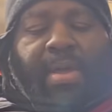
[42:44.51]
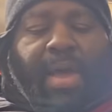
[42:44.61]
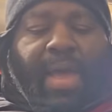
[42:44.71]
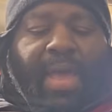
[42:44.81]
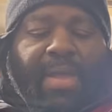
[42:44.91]

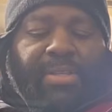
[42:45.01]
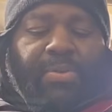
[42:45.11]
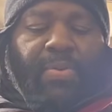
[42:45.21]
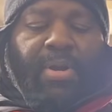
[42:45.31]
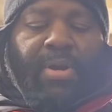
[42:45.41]
I had
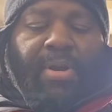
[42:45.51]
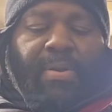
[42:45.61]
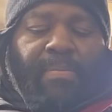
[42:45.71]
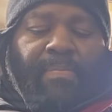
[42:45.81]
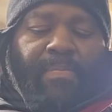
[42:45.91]
to
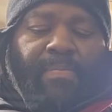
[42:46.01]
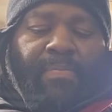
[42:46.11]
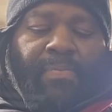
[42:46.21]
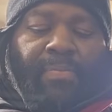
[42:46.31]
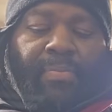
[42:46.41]

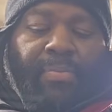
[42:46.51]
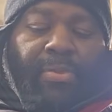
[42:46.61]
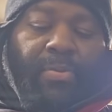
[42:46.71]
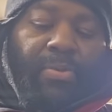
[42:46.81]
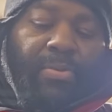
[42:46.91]

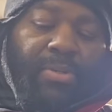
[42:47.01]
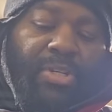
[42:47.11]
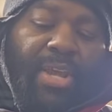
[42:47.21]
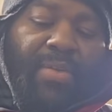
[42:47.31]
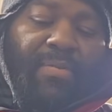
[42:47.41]
do some
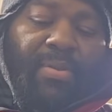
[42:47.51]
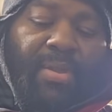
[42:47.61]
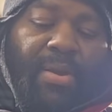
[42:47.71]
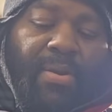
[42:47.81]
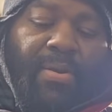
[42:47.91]
shaving
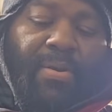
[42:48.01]
there